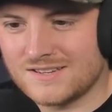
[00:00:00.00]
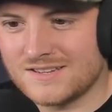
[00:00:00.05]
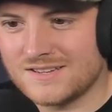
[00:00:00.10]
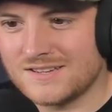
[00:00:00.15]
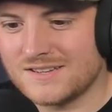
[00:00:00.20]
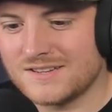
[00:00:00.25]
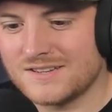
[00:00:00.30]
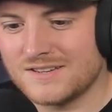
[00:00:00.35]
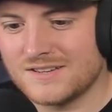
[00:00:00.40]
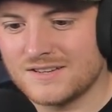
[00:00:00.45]

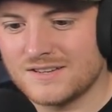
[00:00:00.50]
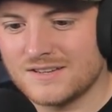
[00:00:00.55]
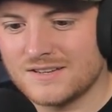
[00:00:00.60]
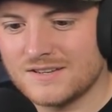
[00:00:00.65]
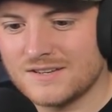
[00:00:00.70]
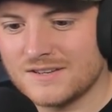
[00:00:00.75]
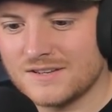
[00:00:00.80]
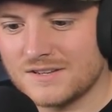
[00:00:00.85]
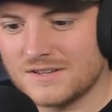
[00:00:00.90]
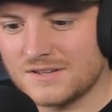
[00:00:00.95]

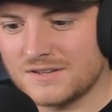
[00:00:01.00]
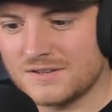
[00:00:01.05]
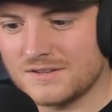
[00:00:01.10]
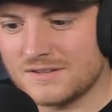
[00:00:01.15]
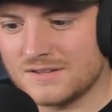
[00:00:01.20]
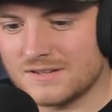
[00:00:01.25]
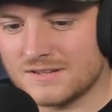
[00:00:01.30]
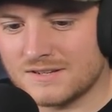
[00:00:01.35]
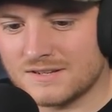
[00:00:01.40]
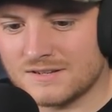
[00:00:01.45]

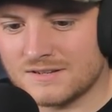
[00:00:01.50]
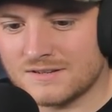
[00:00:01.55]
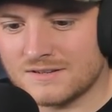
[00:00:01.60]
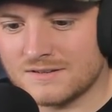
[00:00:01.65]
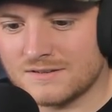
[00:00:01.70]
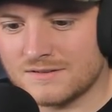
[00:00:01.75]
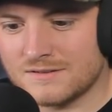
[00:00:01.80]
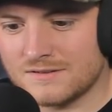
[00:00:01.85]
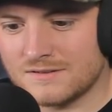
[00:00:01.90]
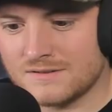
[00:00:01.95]

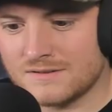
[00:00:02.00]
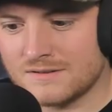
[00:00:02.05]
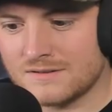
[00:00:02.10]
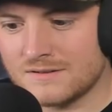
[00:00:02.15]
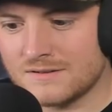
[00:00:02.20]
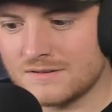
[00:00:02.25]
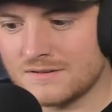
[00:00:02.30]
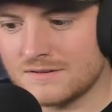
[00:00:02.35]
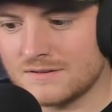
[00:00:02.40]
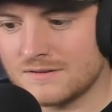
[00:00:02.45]

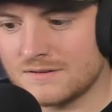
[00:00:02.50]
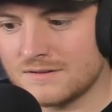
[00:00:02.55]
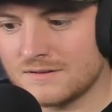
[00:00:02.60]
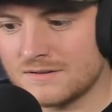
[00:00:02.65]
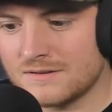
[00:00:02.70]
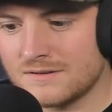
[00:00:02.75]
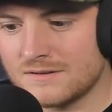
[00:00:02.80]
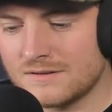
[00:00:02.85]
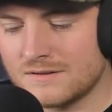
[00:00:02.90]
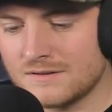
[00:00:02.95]

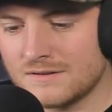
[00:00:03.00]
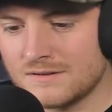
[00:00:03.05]
[no speech]